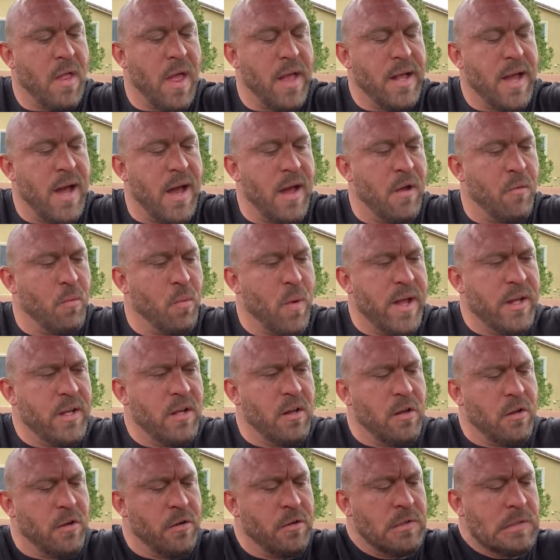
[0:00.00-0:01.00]
I got a
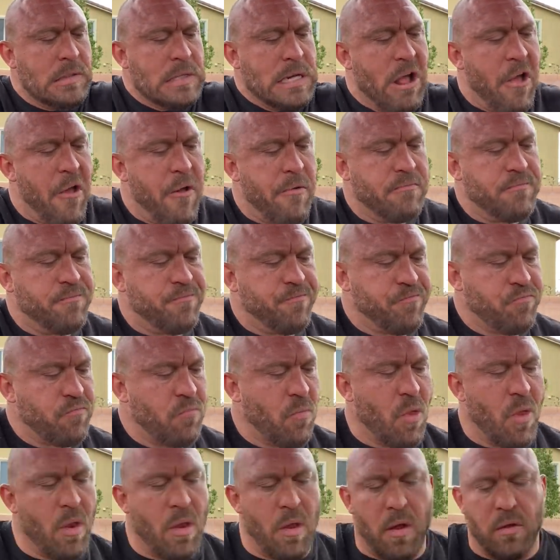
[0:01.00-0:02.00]
regular
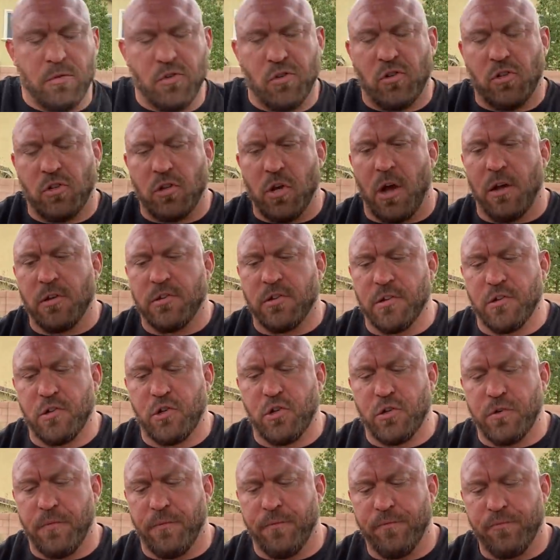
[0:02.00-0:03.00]

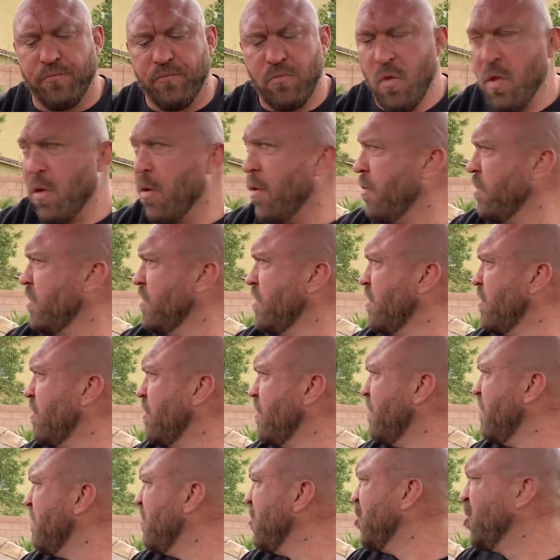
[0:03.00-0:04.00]
sausage.
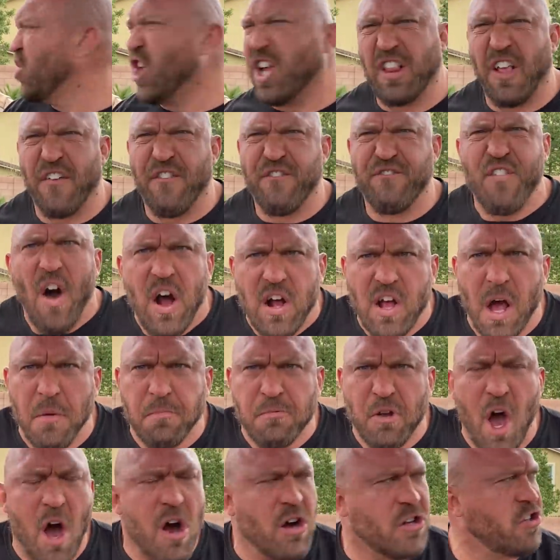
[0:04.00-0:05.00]
Shut the fuck
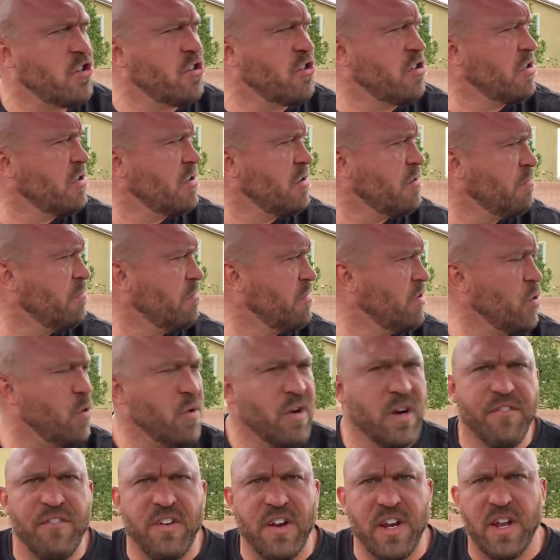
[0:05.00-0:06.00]
up, dogs.
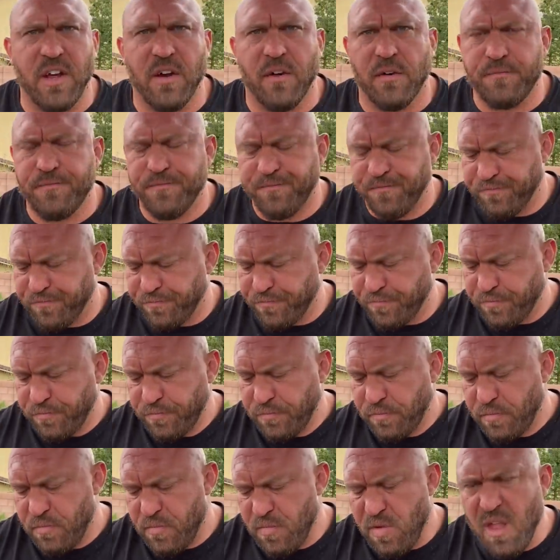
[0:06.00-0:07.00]
Doing a video.
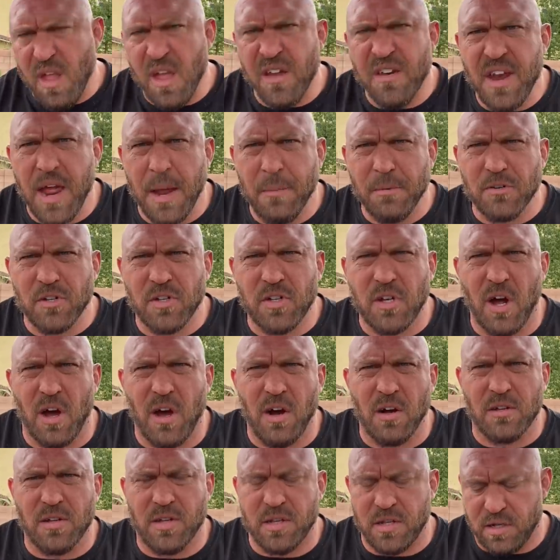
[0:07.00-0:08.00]
Neighbor's
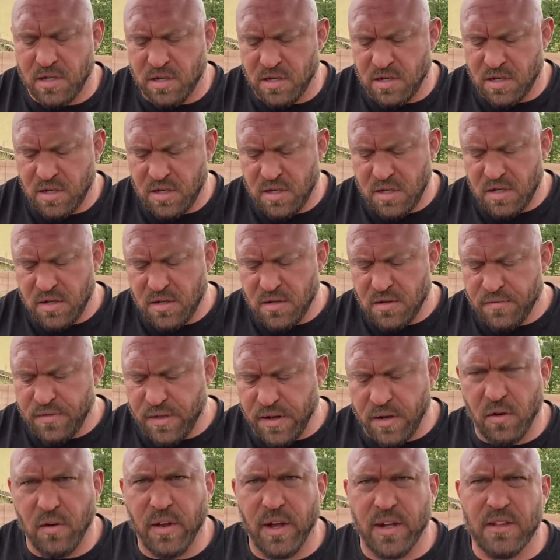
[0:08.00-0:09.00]
dogs.
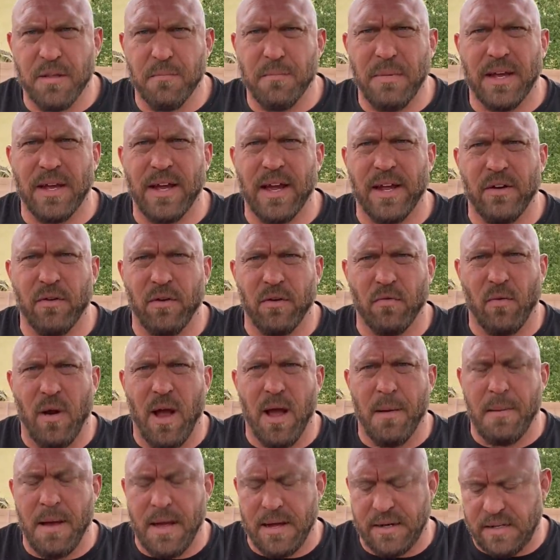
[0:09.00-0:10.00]
They don't like the big guy doing
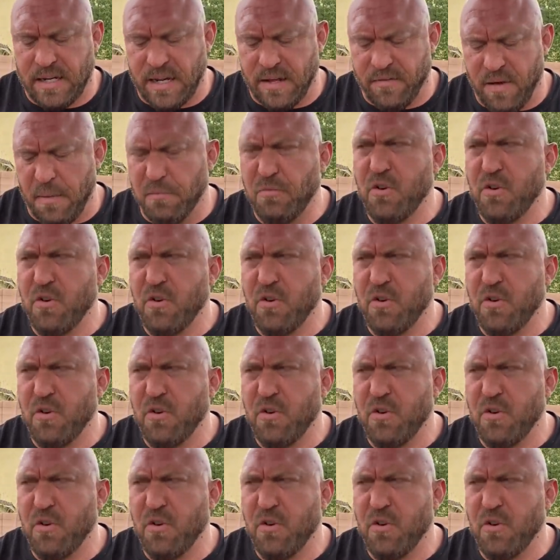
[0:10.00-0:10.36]
Ryback TV.